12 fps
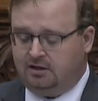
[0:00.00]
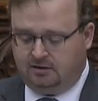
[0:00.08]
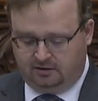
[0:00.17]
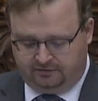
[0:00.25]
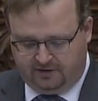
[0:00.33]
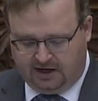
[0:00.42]

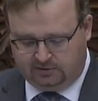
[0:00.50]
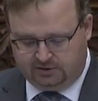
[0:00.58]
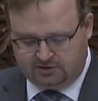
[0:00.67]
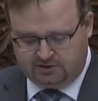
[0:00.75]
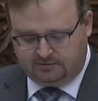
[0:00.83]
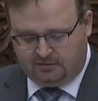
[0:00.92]
their
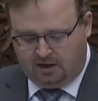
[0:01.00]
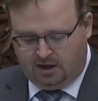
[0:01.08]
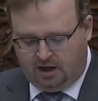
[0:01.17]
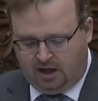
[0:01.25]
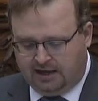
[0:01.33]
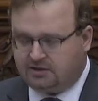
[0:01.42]
families.
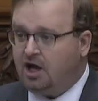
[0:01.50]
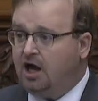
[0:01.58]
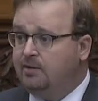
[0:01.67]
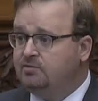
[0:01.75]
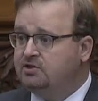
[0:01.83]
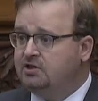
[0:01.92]
At
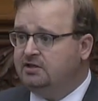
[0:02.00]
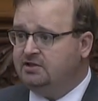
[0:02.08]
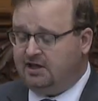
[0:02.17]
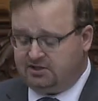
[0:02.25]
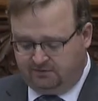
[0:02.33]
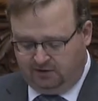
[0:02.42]
times, it
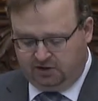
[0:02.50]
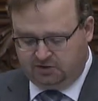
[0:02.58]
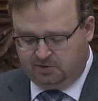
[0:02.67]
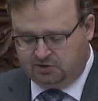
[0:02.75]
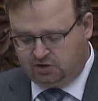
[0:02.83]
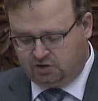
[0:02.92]
takes a village, Mr.